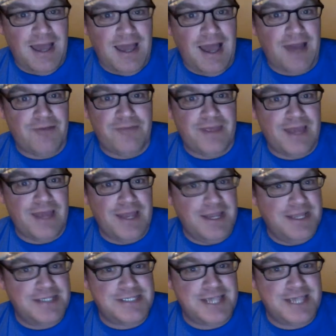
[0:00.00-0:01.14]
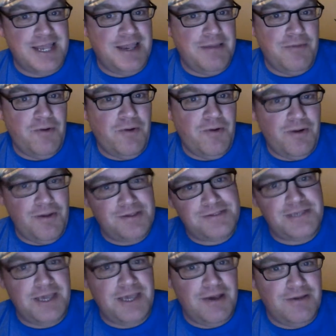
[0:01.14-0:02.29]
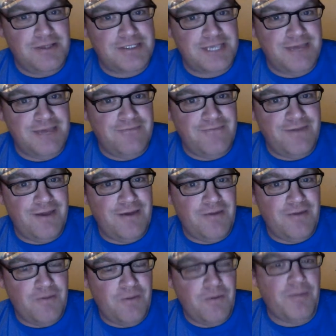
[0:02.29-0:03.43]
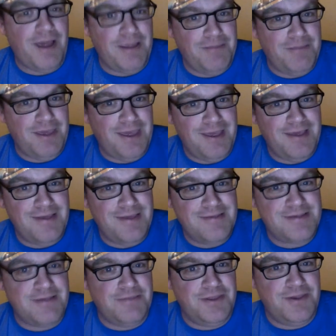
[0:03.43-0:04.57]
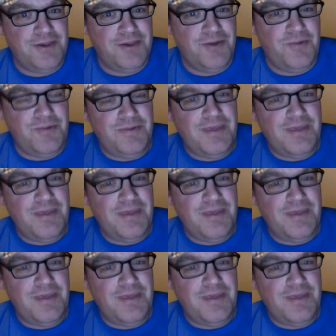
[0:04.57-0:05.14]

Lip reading: I don't think I need to say any more. Let's give Hermione something to do.